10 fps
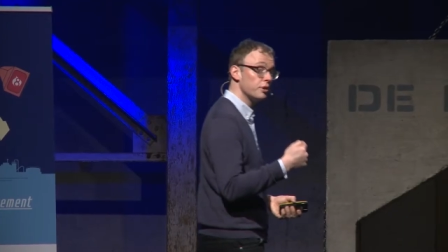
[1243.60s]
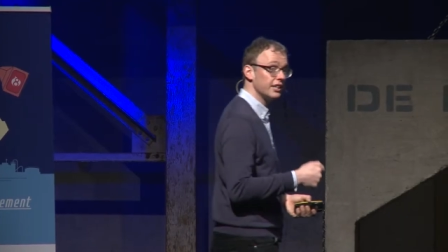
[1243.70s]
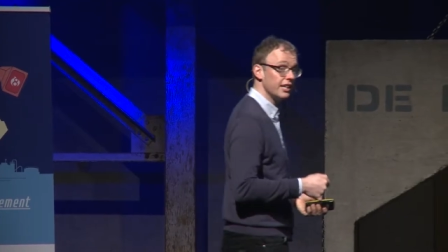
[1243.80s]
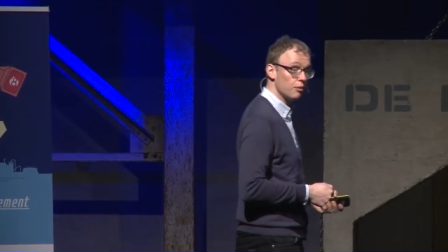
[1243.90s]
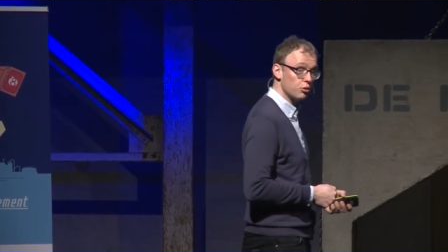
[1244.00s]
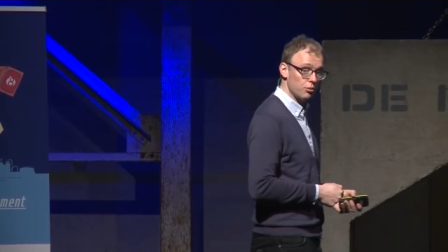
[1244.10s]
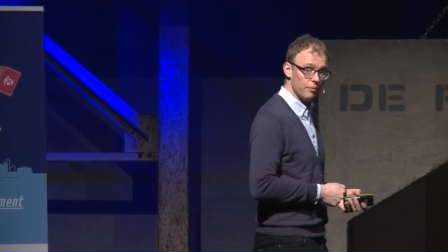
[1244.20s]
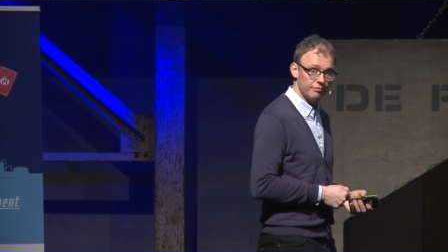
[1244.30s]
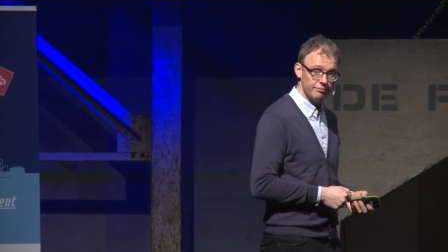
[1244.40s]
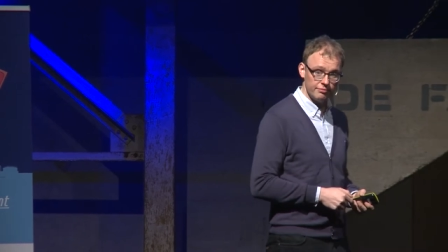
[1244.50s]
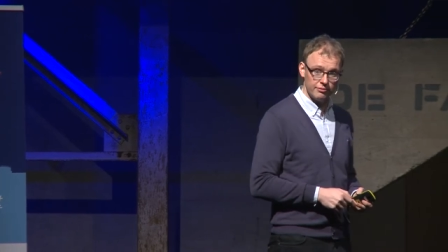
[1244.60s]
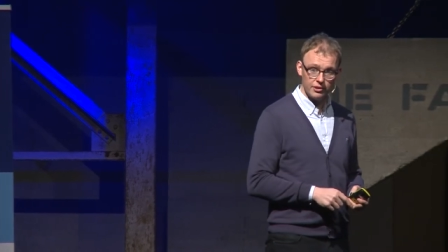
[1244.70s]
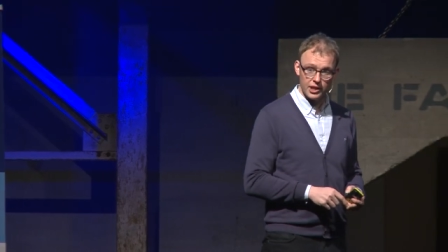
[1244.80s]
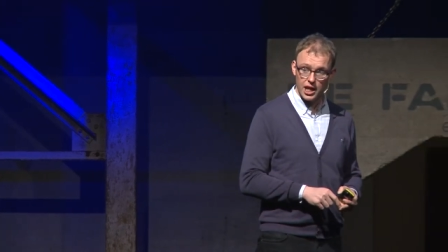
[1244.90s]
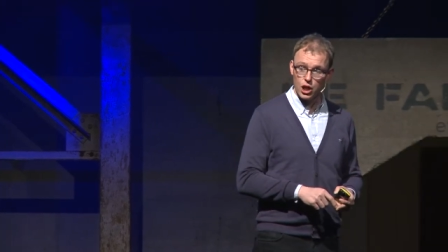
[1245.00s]
big data problem.
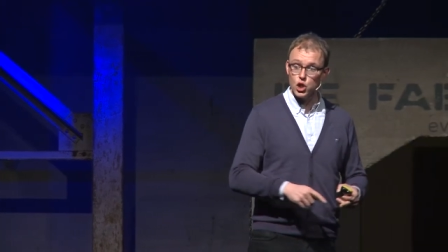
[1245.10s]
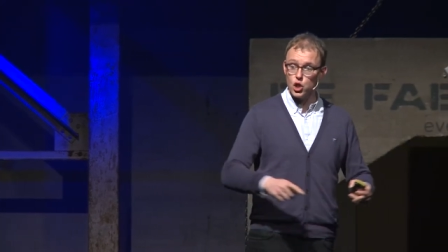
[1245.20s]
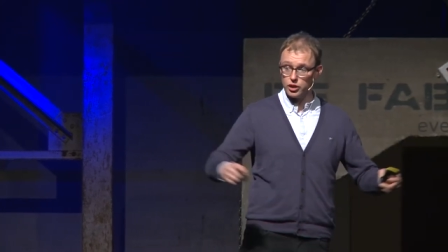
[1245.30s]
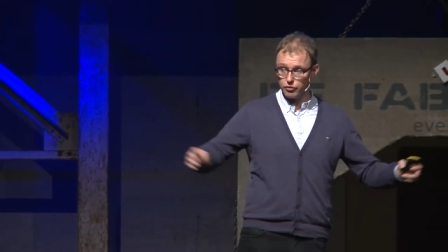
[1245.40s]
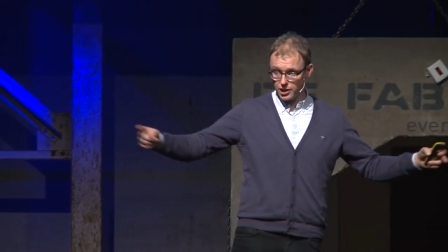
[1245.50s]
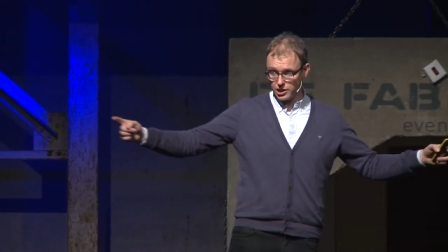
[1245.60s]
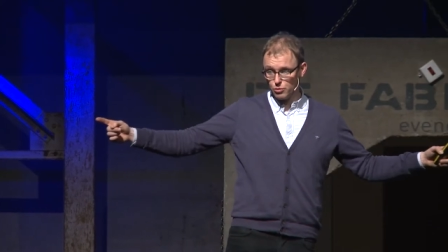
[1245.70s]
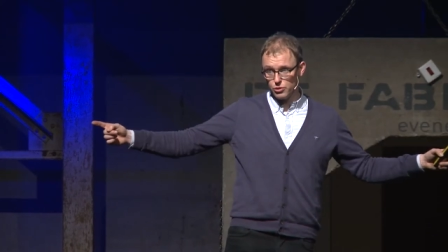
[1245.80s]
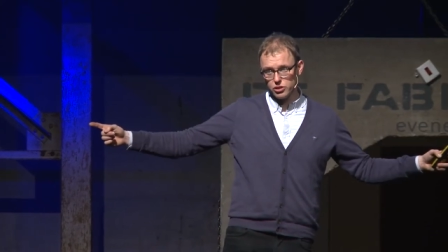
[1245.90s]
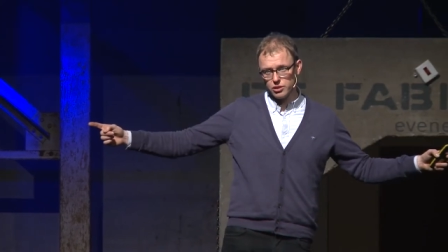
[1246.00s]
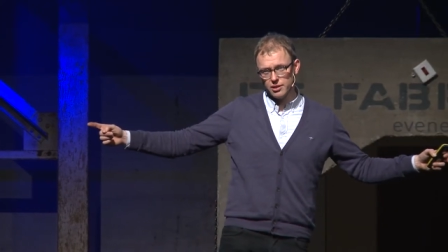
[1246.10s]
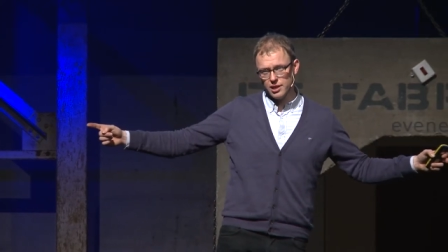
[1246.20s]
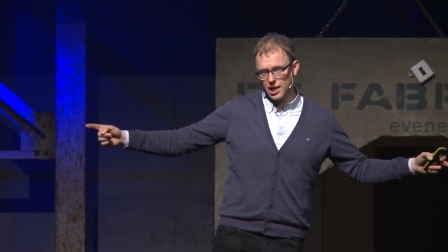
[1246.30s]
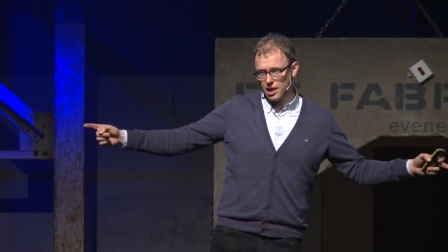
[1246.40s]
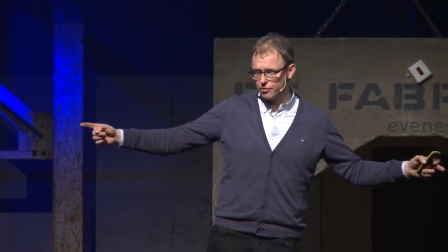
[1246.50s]
A lot of customers
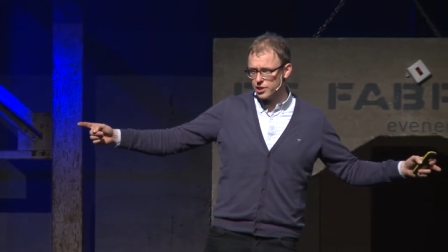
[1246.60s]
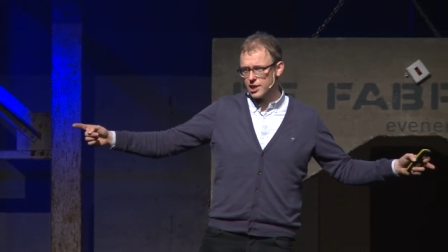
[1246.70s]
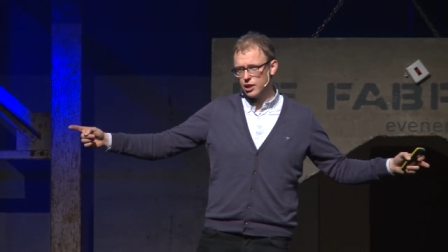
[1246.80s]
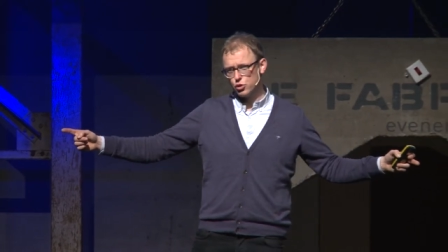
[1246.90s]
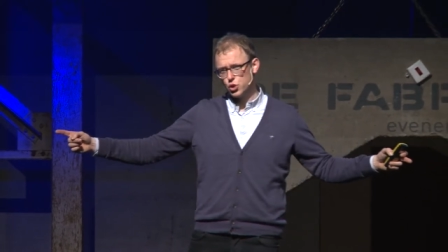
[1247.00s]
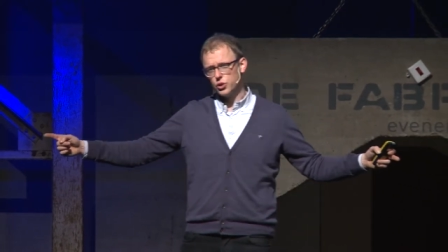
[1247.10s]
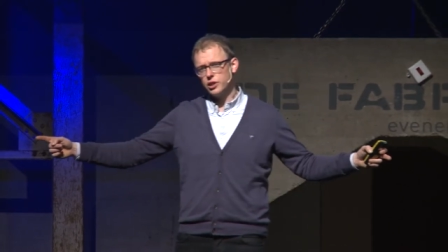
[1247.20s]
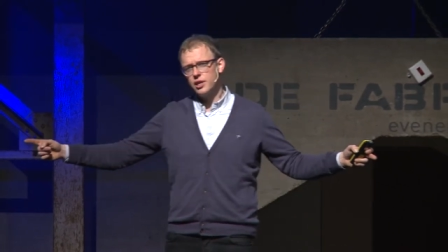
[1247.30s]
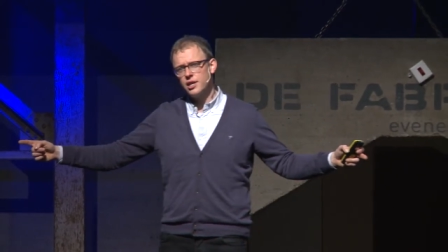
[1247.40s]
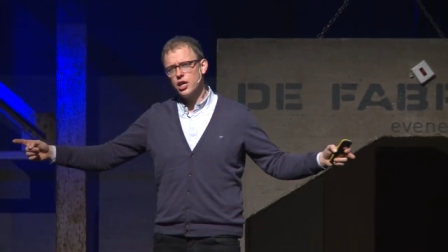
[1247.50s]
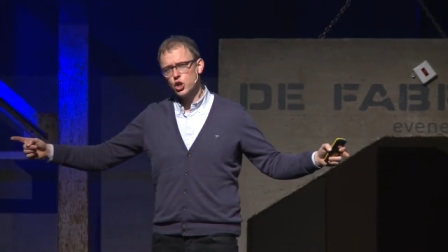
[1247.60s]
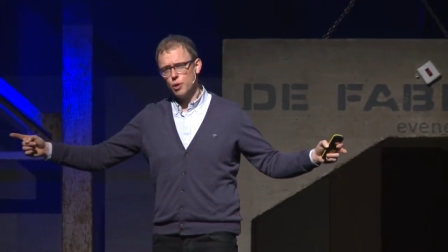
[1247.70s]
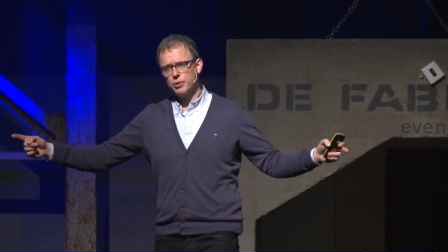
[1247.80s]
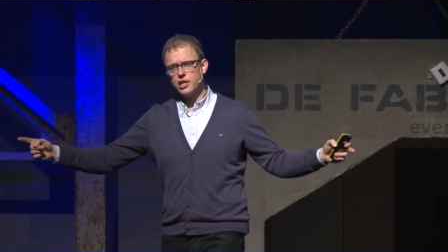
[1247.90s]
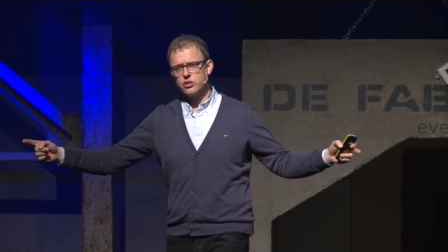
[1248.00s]
have this kind of short
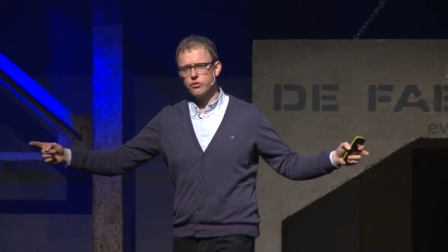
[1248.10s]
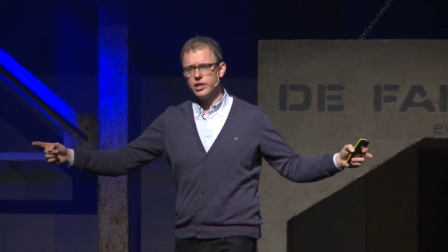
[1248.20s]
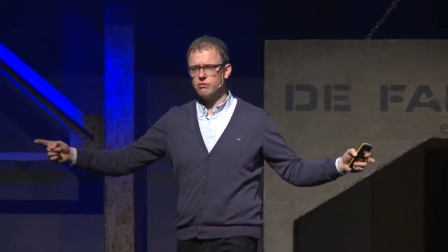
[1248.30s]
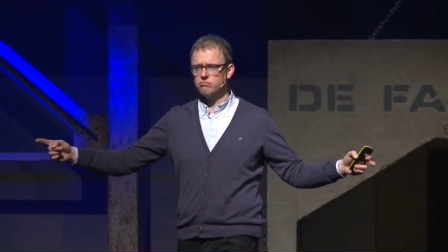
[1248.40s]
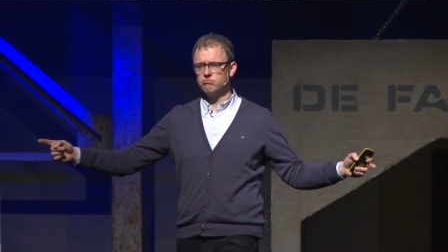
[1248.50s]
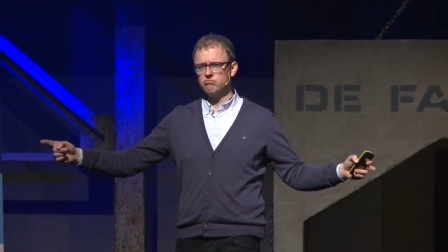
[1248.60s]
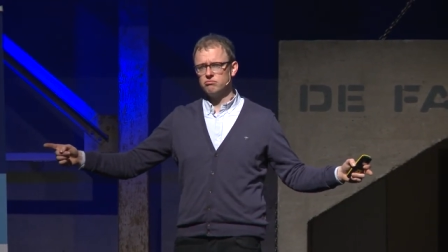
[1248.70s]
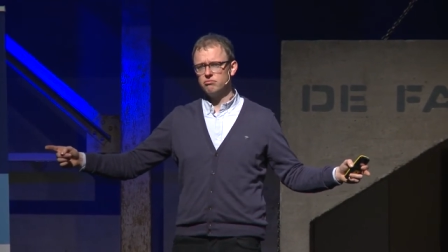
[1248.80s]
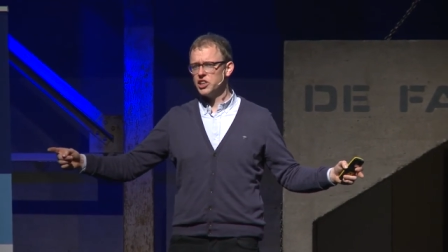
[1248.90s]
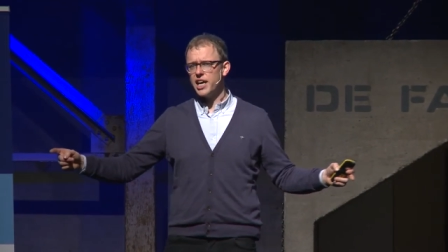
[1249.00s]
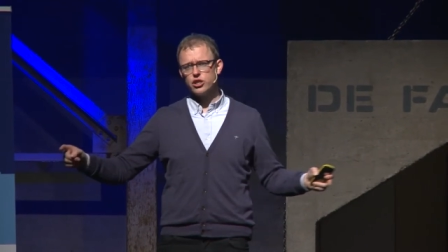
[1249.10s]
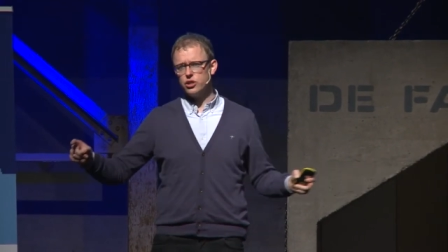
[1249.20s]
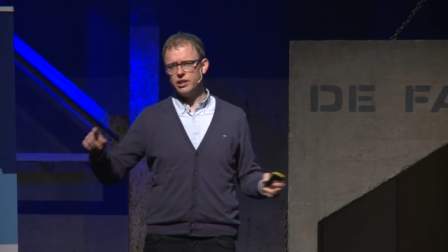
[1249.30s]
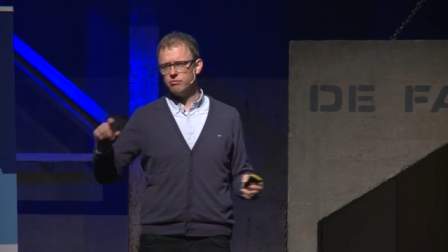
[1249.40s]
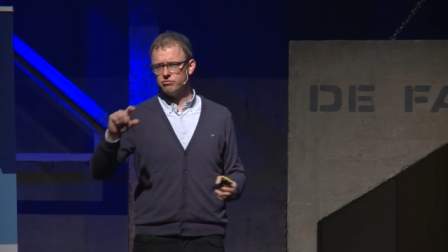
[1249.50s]
shopping history, but
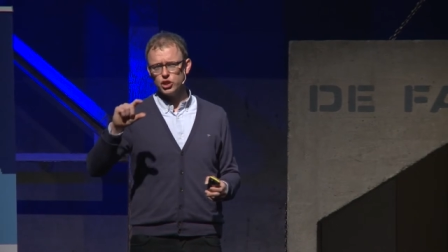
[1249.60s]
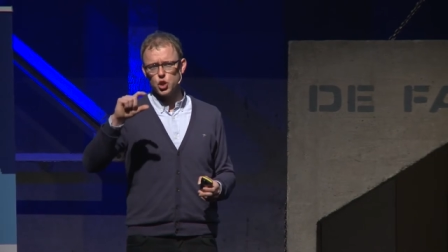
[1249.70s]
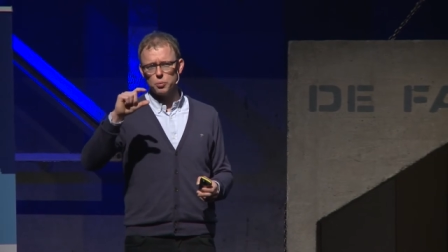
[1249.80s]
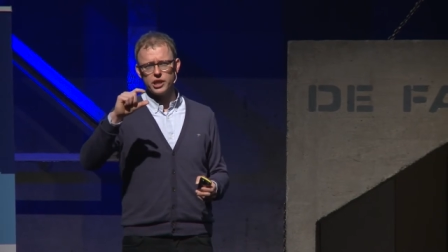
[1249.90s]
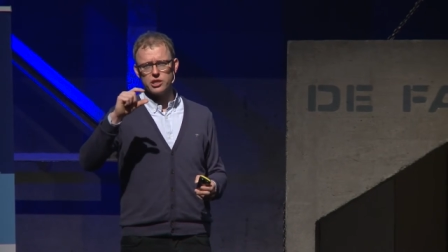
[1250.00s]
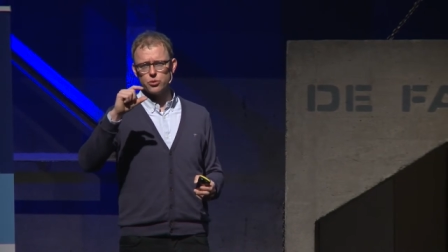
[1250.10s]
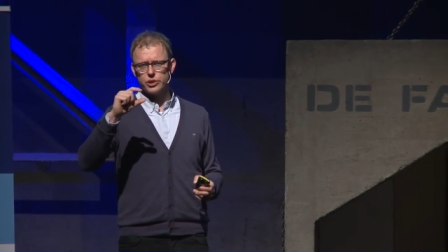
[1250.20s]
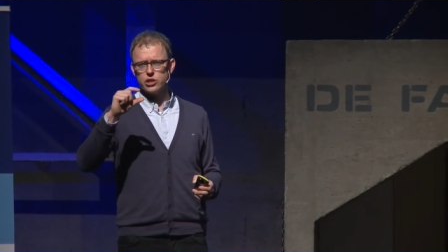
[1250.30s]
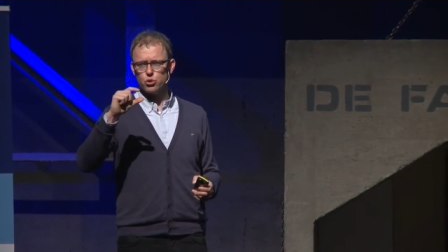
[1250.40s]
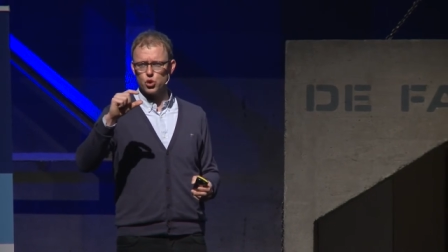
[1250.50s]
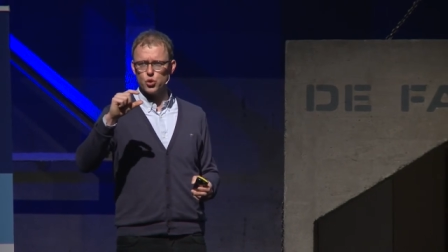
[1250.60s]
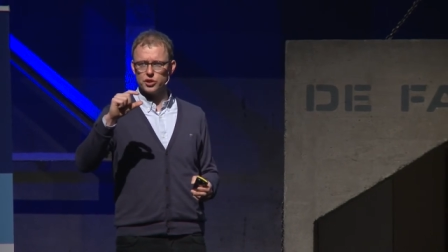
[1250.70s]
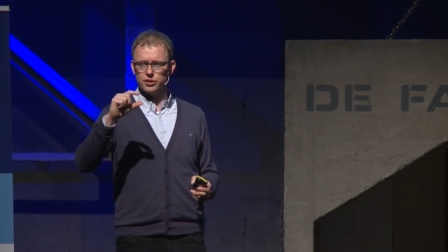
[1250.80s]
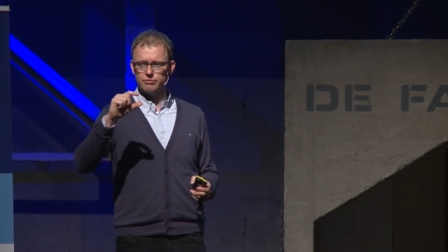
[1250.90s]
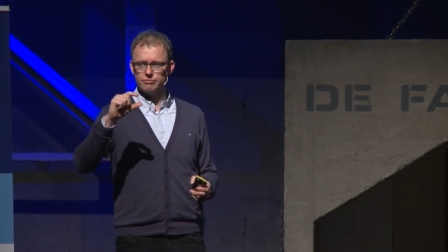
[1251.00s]
actually the shopping history is too short.